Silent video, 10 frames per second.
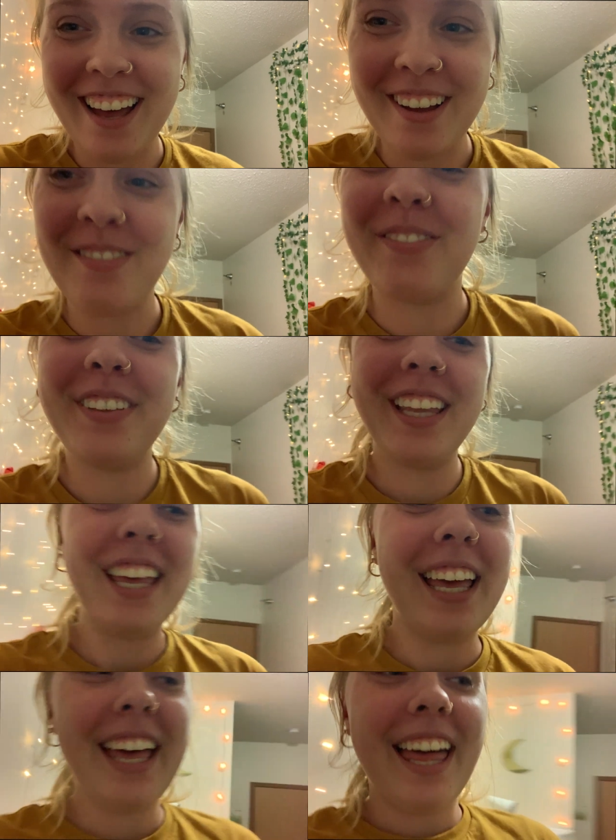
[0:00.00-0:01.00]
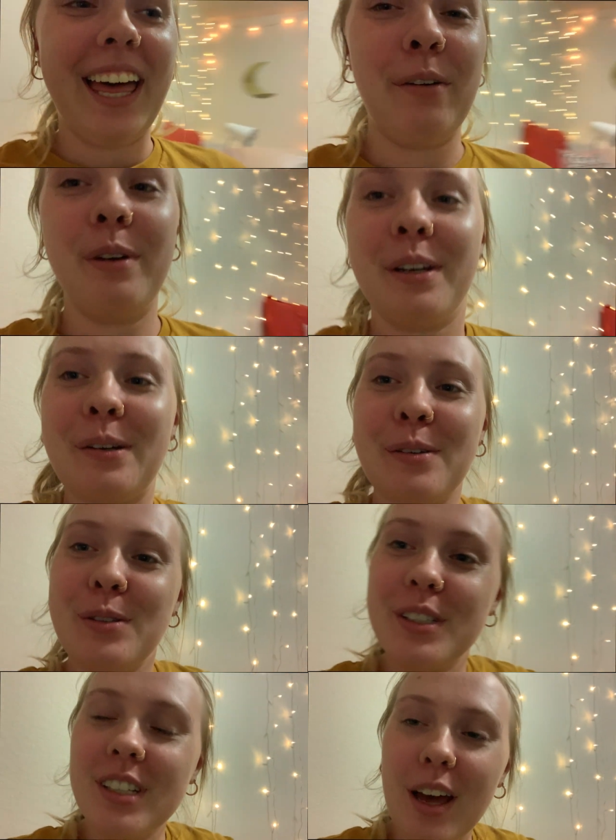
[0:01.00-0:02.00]
um, I went
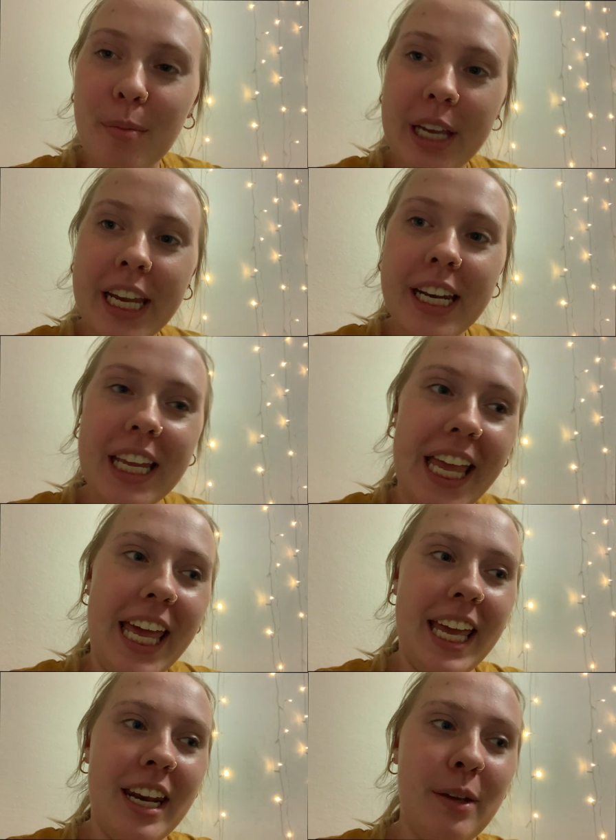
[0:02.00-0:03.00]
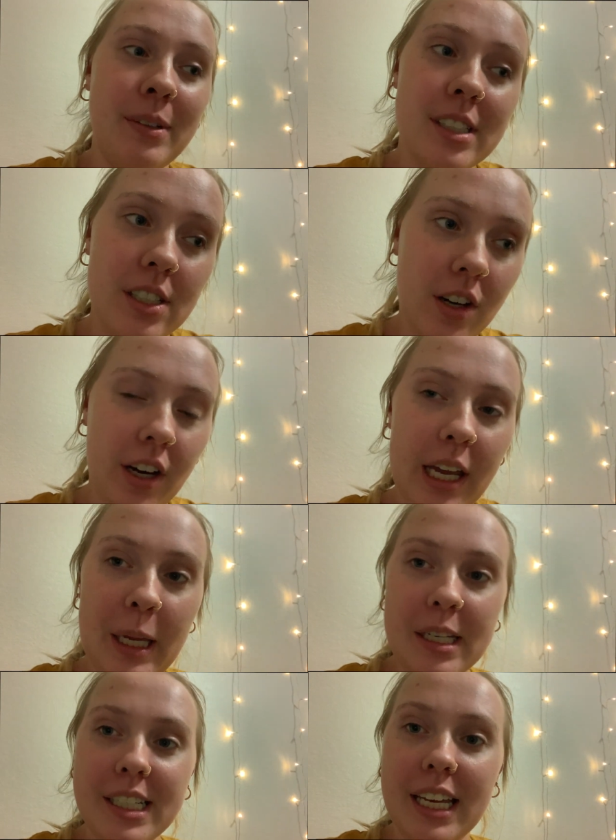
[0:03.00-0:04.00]
grocery shopping and I went to
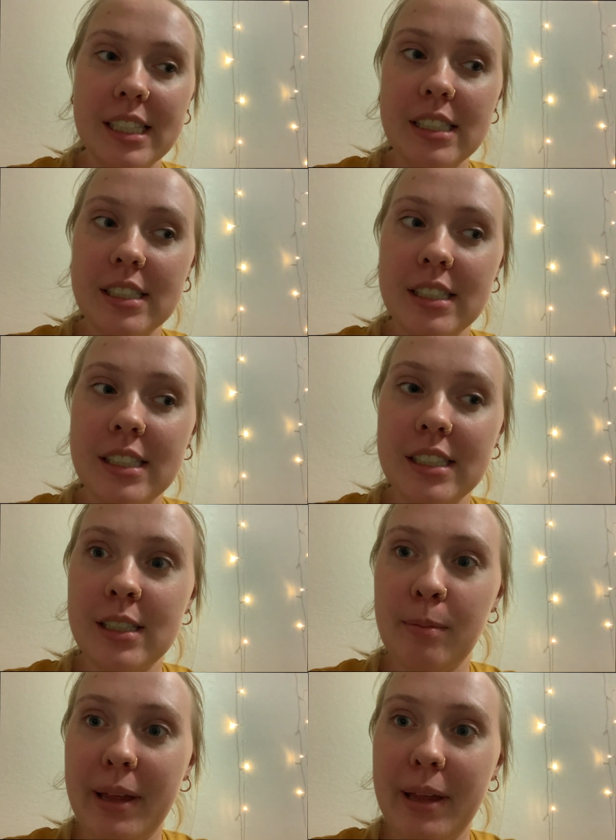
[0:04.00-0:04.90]
Target to get some